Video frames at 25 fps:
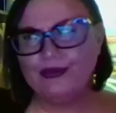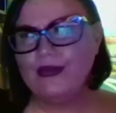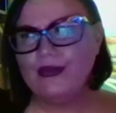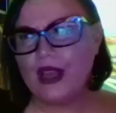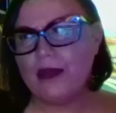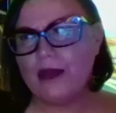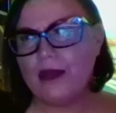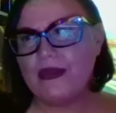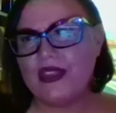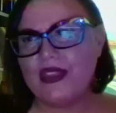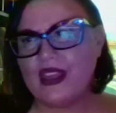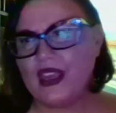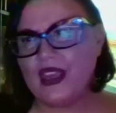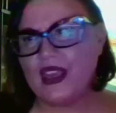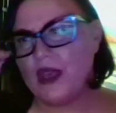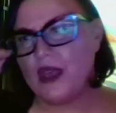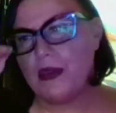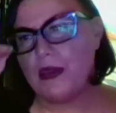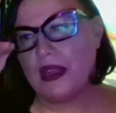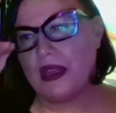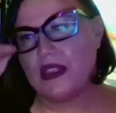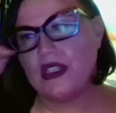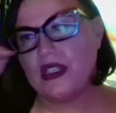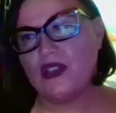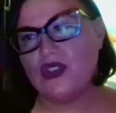I'm thinking
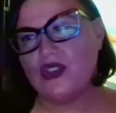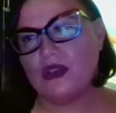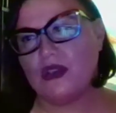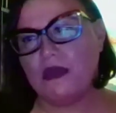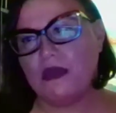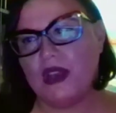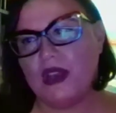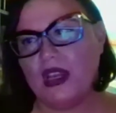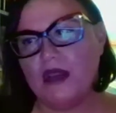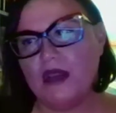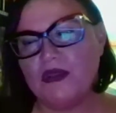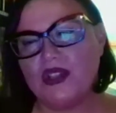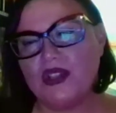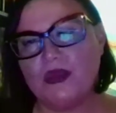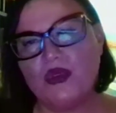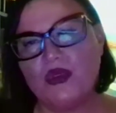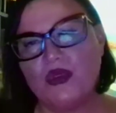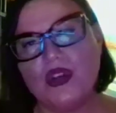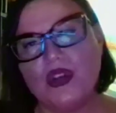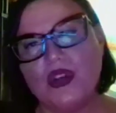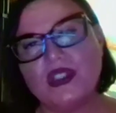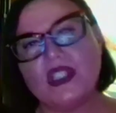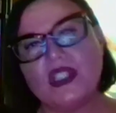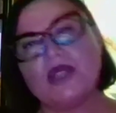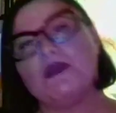about teaching mediumship
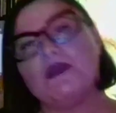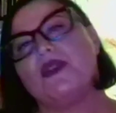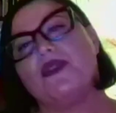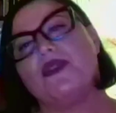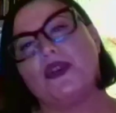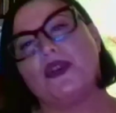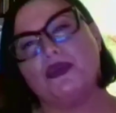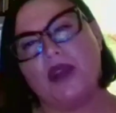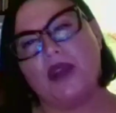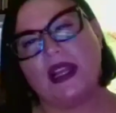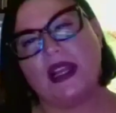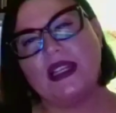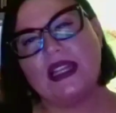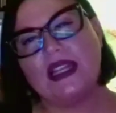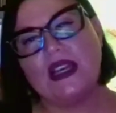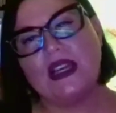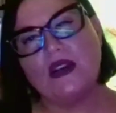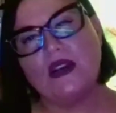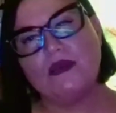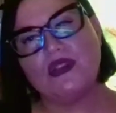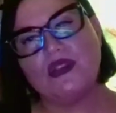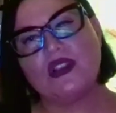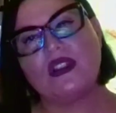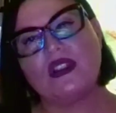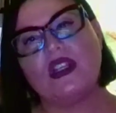courses, but for right now,
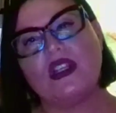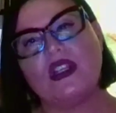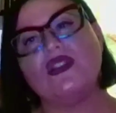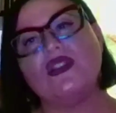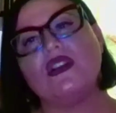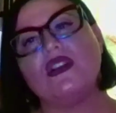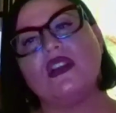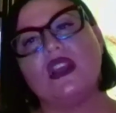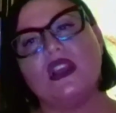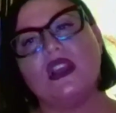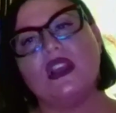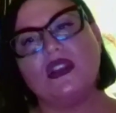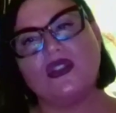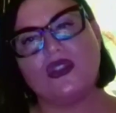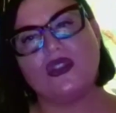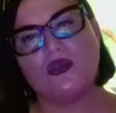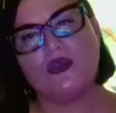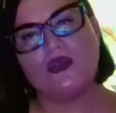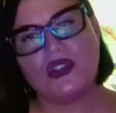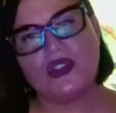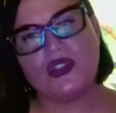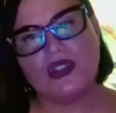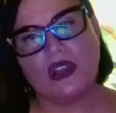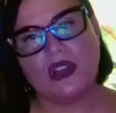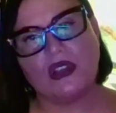I'm just teaching the
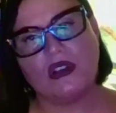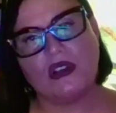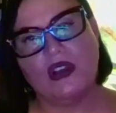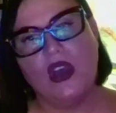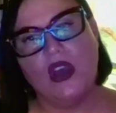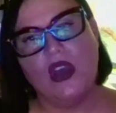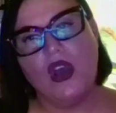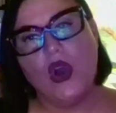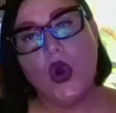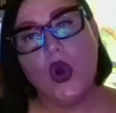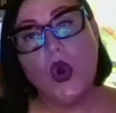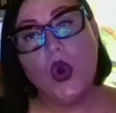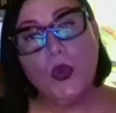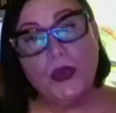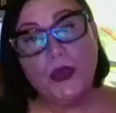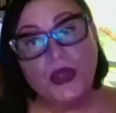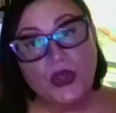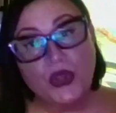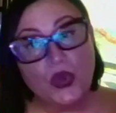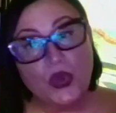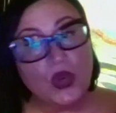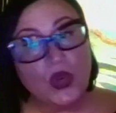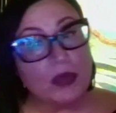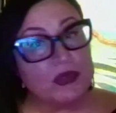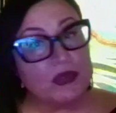intuition, opening
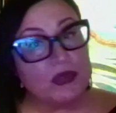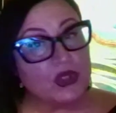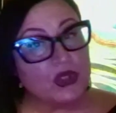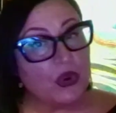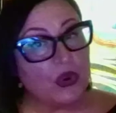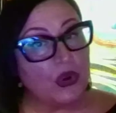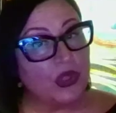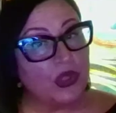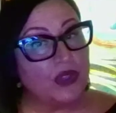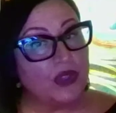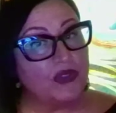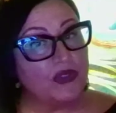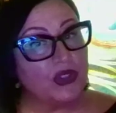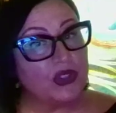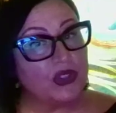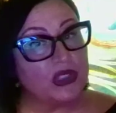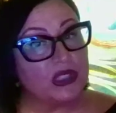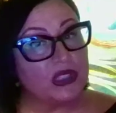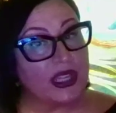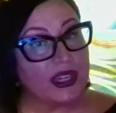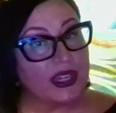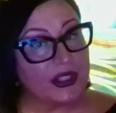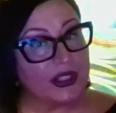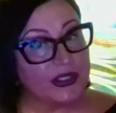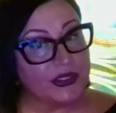you up to all of your
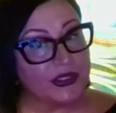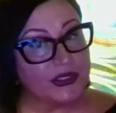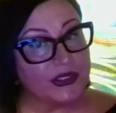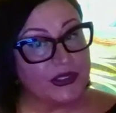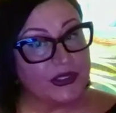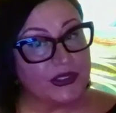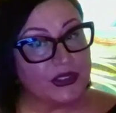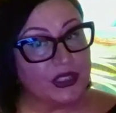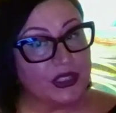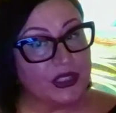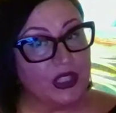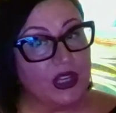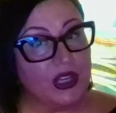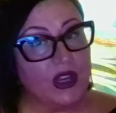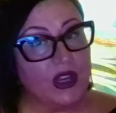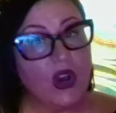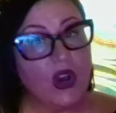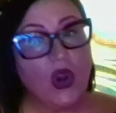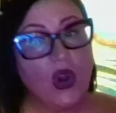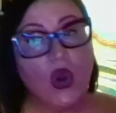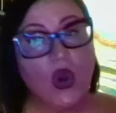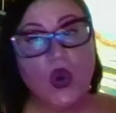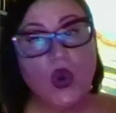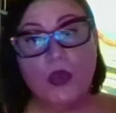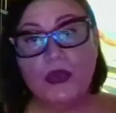clairs,
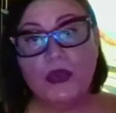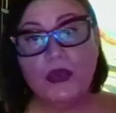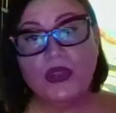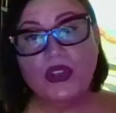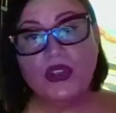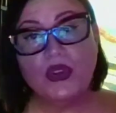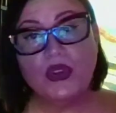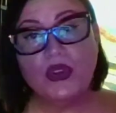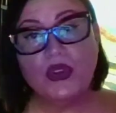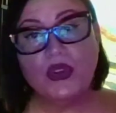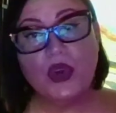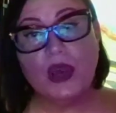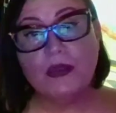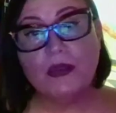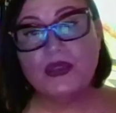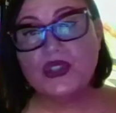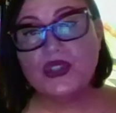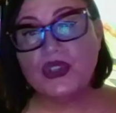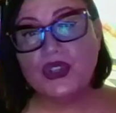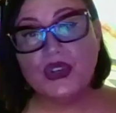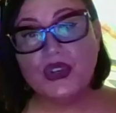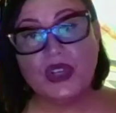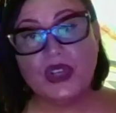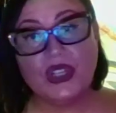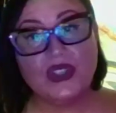opening you up
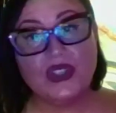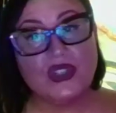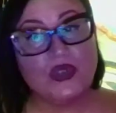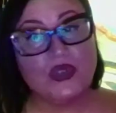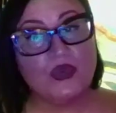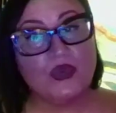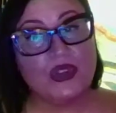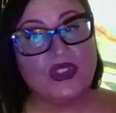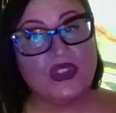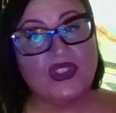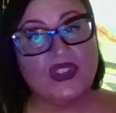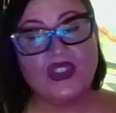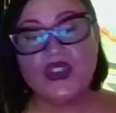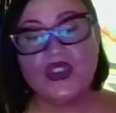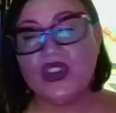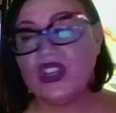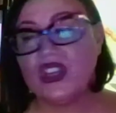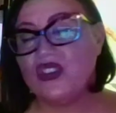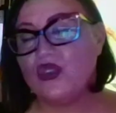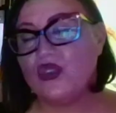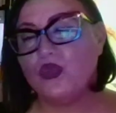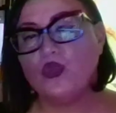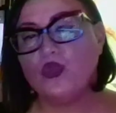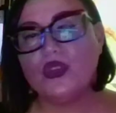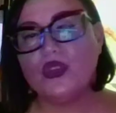to your intuition, your
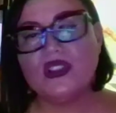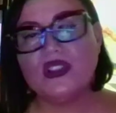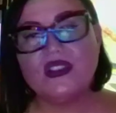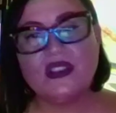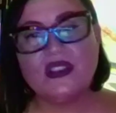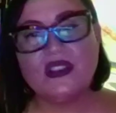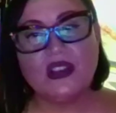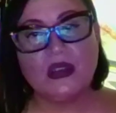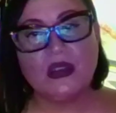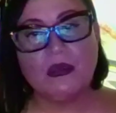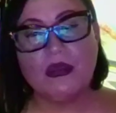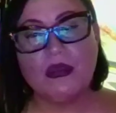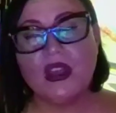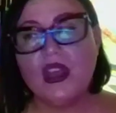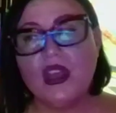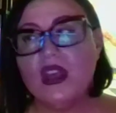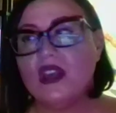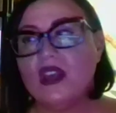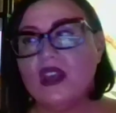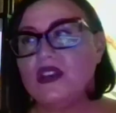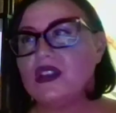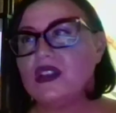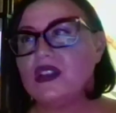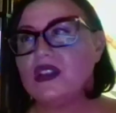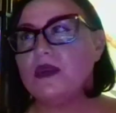inner wisdom,
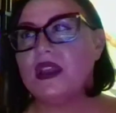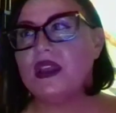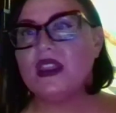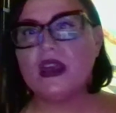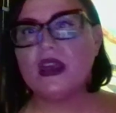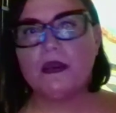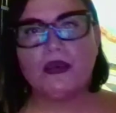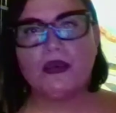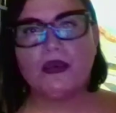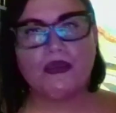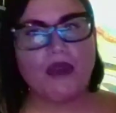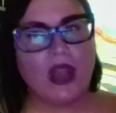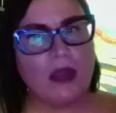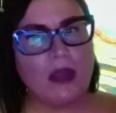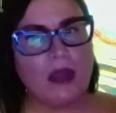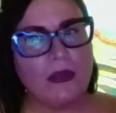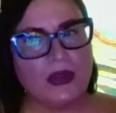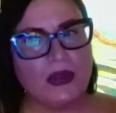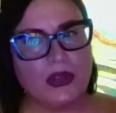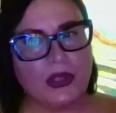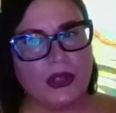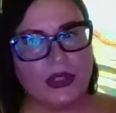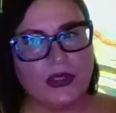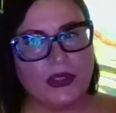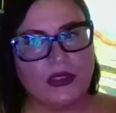to be that
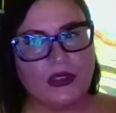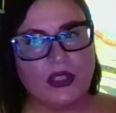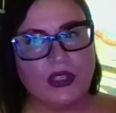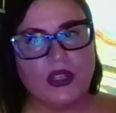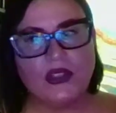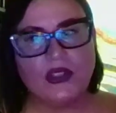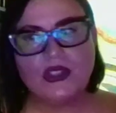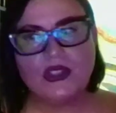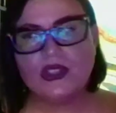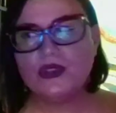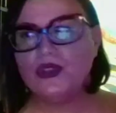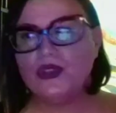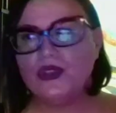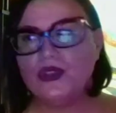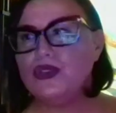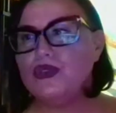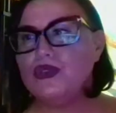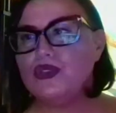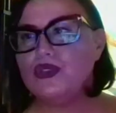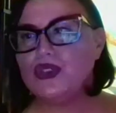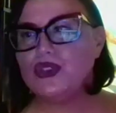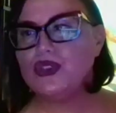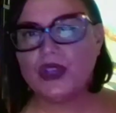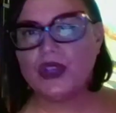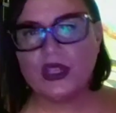barometer, to
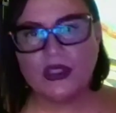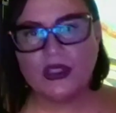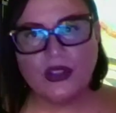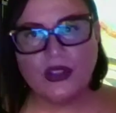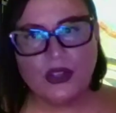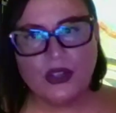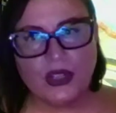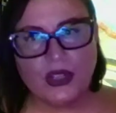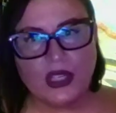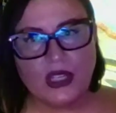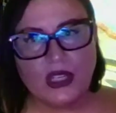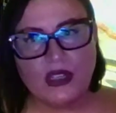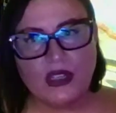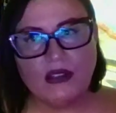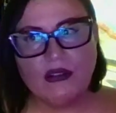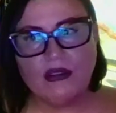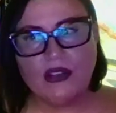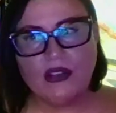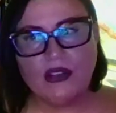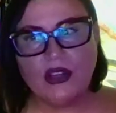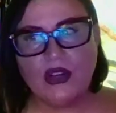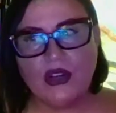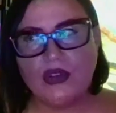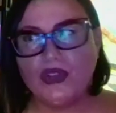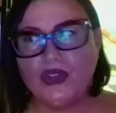use your
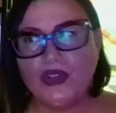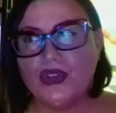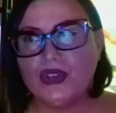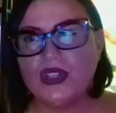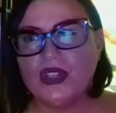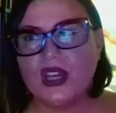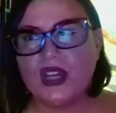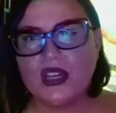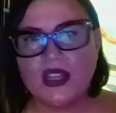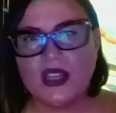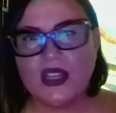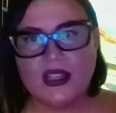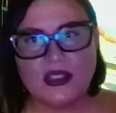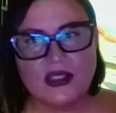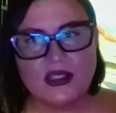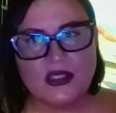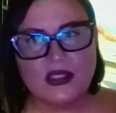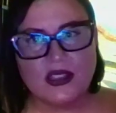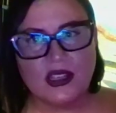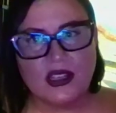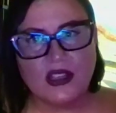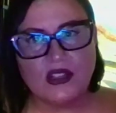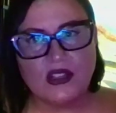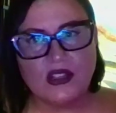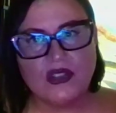your gut
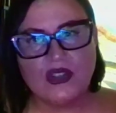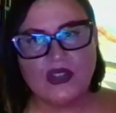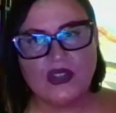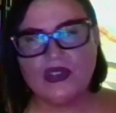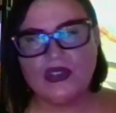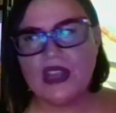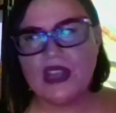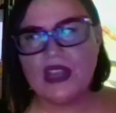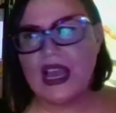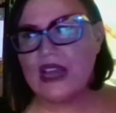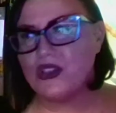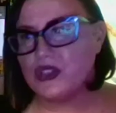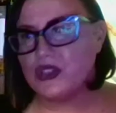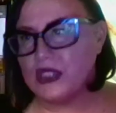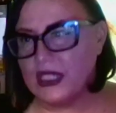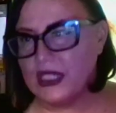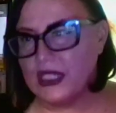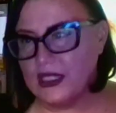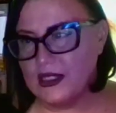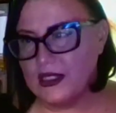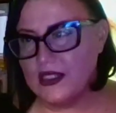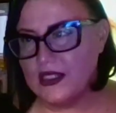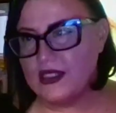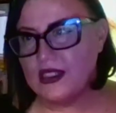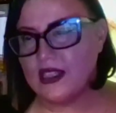instincts, your natural
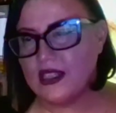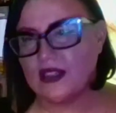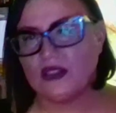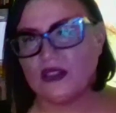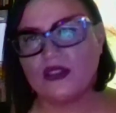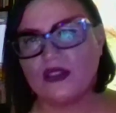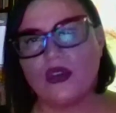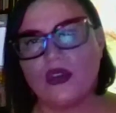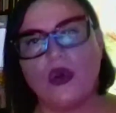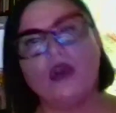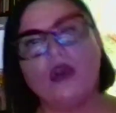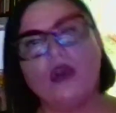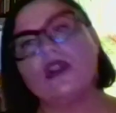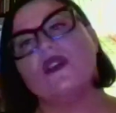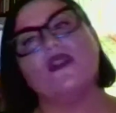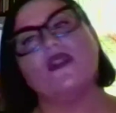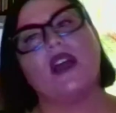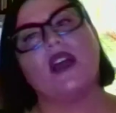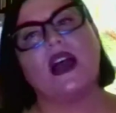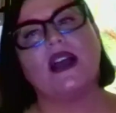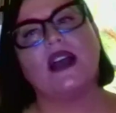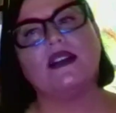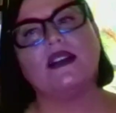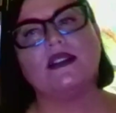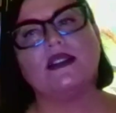instincts, all of
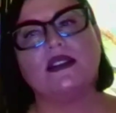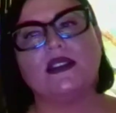that.